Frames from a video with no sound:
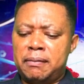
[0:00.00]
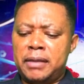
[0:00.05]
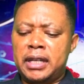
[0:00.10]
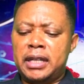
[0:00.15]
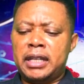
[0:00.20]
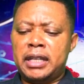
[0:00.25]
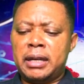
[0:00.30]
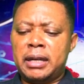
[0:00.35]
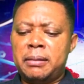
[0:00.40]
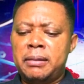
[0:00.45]

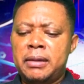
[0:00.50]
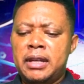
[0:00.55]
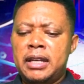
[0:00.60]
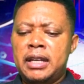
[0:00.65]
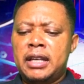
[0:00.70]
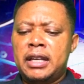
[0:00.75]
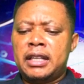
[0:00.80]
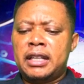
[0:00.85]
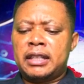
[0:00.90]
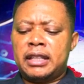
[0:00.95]
medium
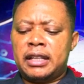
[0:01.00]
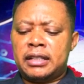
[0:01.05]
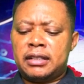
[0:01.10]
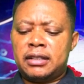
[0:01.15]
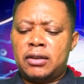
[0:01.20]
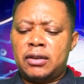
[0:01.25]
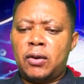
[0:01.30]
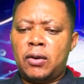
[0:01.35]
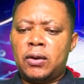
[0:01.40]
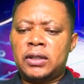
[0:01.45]

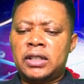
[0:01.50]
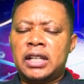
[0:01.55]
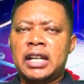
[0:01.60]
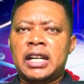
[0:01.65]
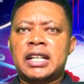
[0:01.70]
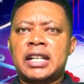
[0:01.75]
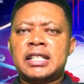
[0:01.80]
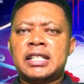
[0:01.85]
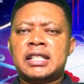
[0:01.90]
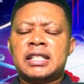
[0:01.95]
that God
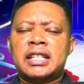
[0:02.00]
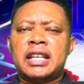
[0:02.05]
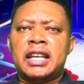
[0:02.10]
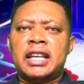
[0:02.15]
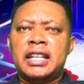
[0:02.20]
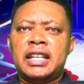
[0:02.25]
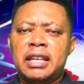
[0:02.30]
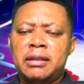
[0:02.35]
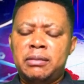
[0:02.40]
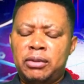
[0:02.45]
has
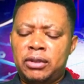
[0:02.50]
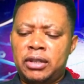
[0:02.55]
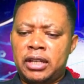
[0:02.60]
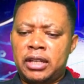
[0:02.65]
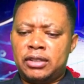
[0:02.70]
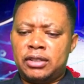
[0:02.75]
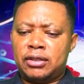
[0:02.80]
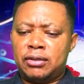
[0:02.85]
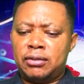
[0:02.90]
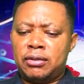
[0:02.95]
enabled
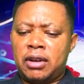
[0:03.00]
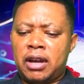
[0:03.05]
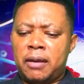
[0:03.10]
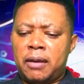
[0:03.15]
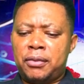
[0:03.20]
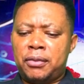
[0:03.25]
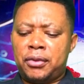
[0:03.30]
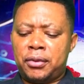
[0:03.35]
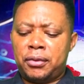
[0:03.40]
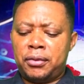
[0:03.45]
us to
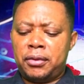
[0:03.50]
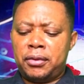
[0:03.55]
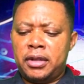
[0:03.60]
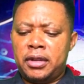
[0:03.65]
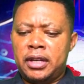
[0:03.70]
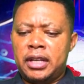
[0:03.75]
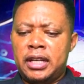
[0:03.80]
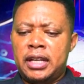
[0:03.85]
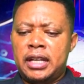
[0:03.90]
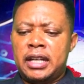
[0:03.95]
come through,
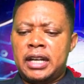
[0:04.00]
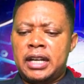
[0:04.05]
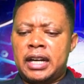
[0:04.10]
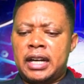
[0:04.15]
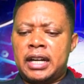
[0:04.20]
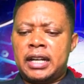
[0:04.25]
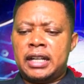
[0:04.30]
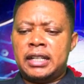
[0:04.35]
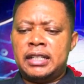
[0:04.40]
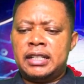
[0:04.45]

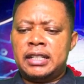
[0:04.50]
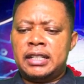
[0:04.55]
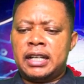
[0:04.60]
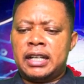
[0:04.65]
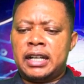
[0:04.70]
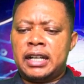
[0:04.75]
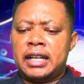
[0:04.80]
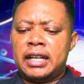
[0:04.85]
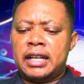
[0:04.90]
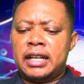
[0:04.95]
and
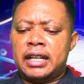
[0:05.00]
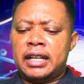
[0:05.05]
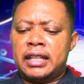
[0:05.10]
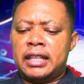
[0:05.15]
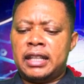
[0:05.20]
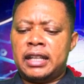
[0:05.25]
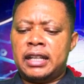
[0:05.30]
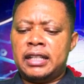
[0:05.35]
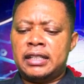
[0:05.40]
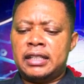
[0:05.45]

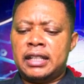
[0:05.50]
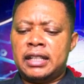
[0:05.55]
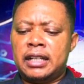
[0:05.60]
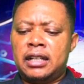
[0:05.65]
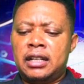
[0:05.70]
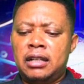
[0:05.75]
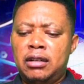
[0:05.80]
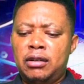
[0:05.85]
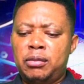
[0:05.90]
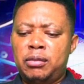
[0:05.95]
that is the
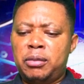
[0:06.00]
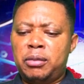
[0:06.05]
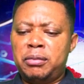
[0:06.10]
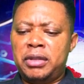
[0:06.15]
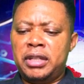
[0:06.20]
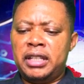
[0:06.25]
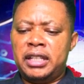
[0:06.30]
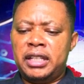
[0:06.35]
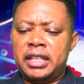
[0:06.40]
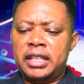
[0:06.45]
global
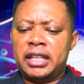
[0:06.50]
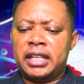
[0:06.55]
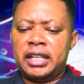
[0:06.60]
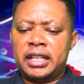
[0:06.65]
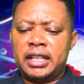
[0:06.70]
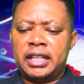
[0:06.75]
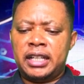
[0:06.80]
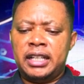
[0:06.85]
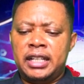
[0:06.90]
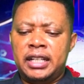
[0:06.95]

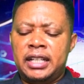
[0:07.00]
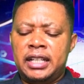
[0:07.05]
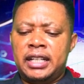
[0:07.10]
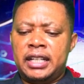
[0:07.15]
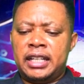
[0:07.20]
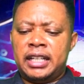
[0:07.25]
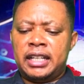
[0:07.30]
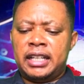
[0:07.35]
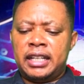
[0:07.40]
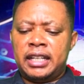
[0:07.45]
media
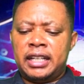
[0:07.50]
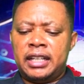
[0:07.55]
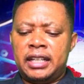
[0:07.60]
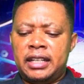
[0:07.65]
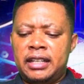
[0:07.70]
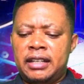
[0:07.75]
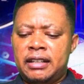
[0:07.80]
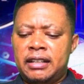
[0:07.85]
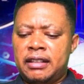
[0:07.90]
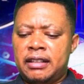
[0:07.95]

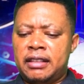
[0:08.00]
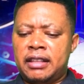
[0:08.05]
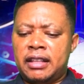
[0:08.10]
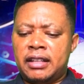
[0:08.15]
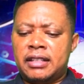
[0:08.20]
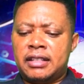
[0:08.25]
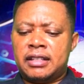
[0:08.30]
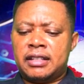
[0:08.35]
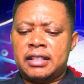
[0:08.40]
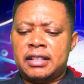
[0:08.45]

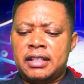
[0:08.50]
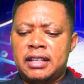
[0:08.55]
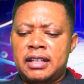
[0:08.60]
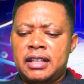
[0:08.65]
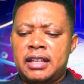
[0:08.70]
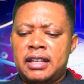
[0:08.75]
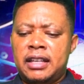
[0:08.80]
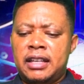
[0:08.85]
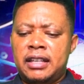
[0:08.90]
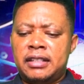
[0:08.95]
that
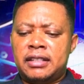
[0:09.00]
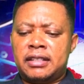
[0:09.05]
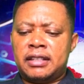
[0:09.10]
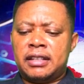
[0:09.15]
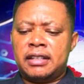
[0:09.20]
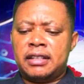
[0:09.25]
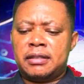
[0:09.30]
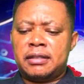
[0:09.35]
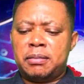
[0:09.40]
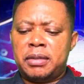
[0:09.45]

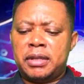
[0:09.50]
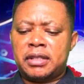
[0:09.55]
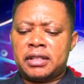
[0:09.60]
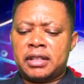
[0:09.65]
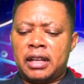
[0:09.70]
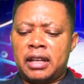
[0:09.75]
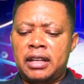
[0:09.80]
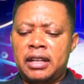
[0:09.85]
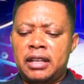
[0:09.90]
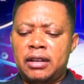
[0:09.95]
is
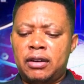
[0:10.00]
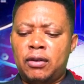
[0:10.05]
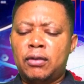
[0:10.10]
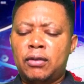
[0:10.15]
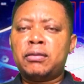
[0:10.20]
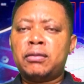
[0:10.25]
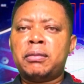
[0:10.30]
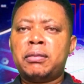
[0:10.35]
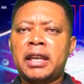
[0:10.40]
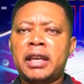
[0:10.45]
basically
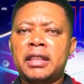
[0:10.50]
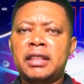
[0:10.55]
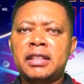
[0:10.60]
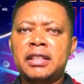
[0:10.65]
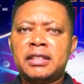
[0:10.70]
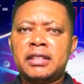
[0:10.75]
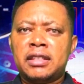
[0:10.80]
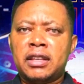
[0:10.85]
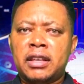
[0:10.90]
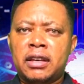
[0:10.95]
owned by
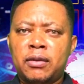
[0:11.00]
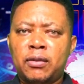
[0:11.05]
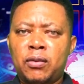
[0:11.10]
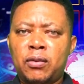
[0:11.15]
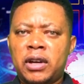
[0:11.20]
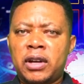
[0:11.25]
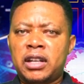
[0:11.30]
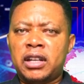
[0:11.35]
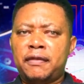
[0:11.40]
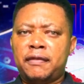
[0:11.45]
this
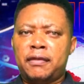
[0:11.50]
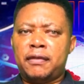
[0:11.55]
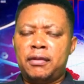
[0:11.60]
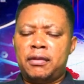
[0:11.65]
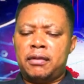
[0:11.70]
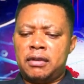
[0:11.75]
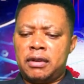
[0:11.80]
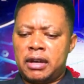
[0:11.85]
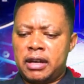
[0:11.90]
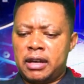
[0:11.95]

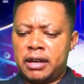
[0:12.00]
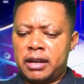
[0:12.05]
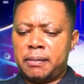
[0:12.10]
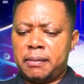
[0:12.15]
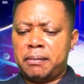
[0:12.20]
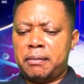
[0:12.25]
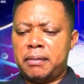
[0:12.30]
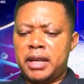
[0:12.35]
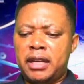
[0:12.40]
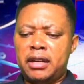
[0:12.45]
wonderful
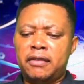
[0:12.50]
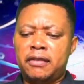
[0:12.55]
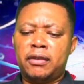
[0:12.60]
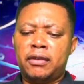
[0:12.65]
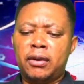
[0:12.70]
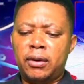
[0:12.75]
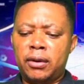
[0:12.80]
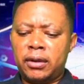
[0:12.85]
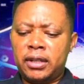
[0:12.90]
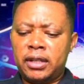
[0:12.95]
man of
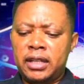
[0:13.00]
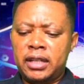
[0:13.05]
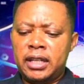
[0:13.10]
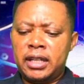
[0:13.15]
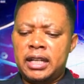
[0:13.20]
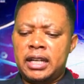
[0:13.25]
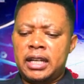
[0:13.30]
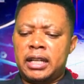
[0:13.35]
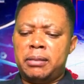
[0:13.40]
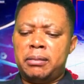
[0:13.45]
God
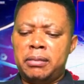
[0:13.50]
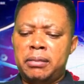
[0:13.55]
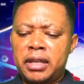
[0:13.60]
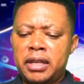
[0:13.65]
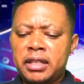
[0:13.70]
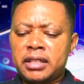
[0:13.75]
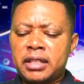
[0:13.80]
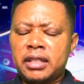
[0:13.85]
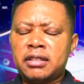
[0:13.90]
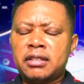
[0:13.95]
and
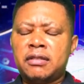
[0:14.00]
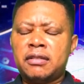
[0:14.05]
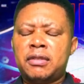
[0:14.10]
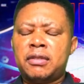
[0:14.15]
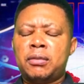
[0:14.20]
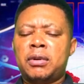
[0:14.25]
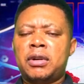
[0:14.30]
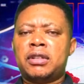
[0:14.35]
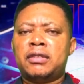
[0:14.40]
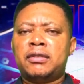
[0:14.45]
ministers of
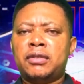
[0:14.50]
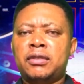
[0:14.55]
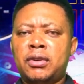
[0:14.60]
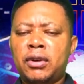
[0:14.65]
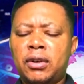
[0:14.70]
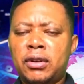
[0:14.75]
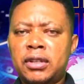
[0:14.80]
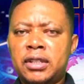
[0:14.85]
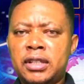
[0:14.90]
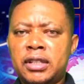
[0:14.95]
the word of
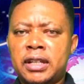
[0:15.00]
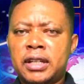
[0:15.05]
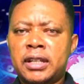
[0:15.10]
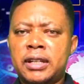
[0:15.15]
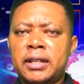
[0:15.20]
God